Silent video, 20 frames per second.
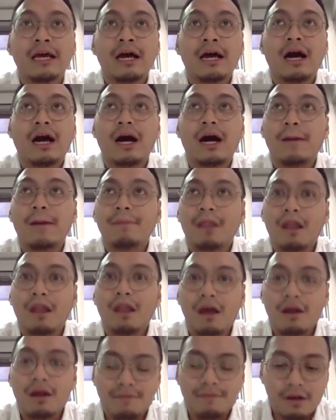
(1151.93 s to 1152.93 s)
A lot
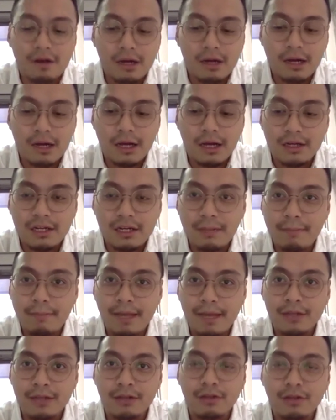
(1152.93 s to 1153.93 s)
of
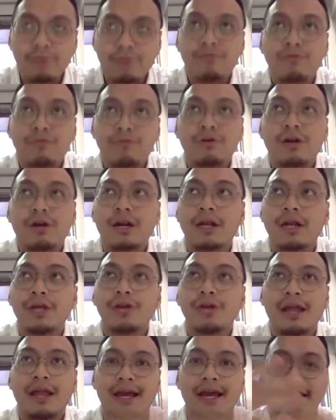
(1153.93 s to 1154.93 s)
demand for, you know,
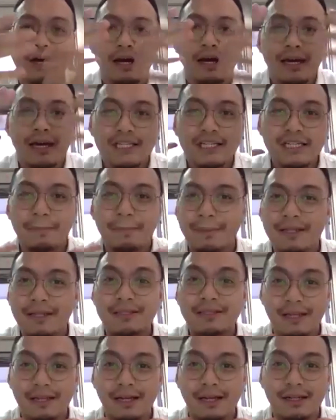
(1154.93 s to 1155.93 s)
like hijab
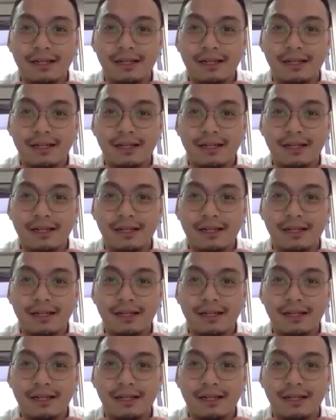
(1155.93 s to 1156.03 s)
instant